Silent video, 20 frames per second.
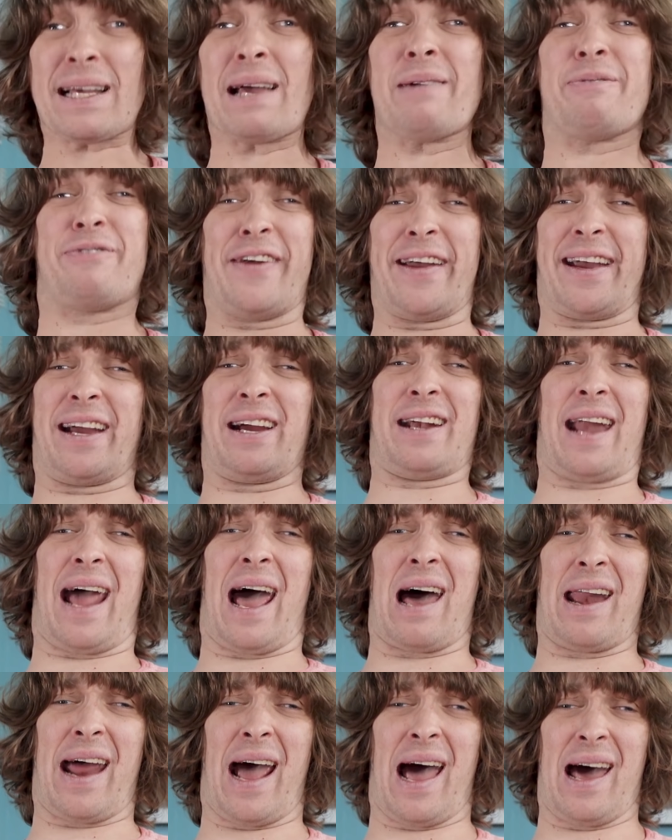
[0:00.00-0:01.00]
I figured
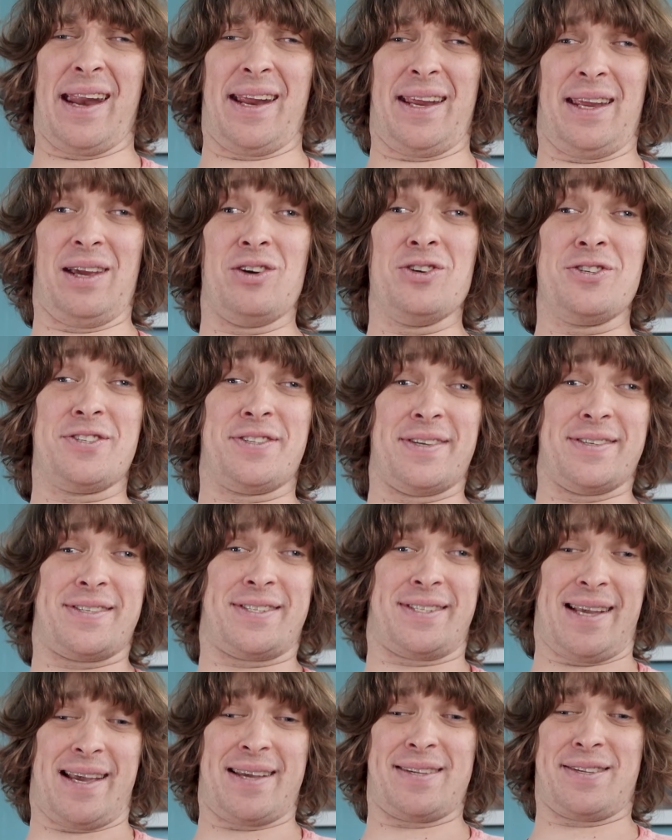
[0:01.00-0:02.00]
out how to use the
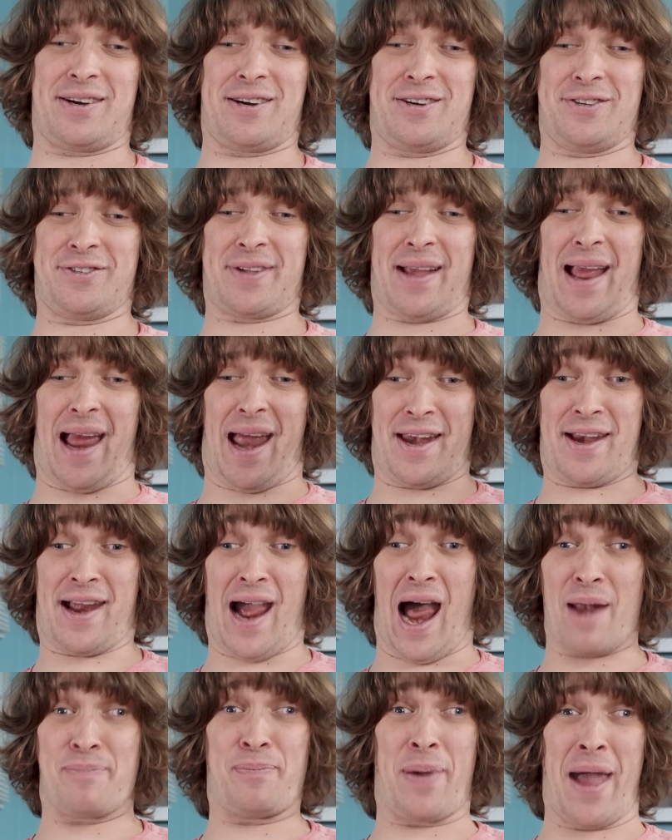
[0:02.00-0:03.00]
scissors and
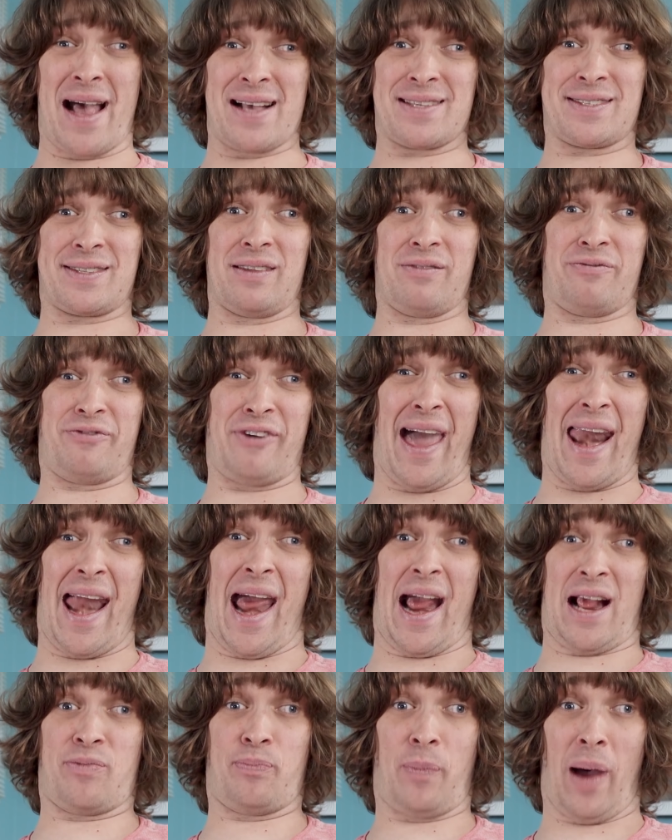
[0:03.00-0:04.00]
got past the
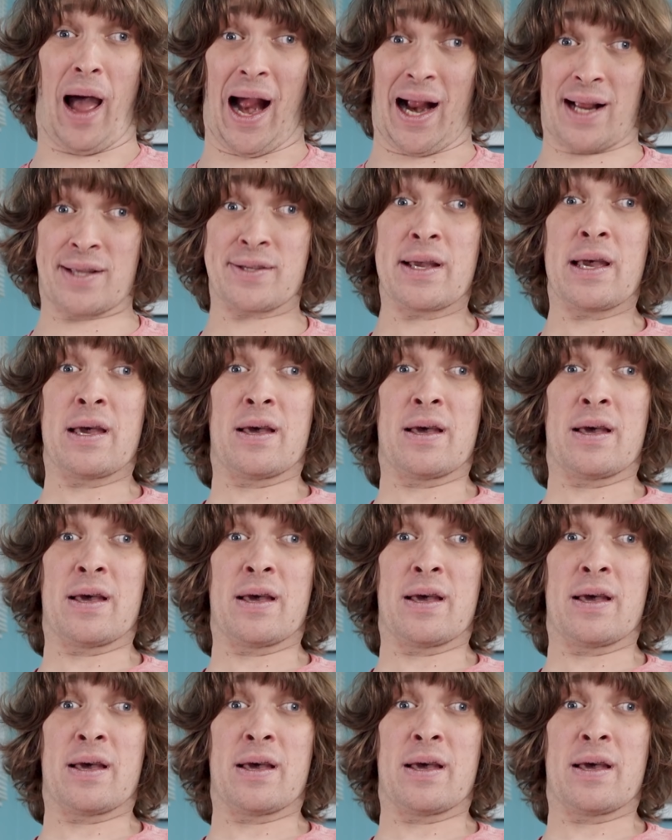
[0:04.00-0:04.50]
FedEx box,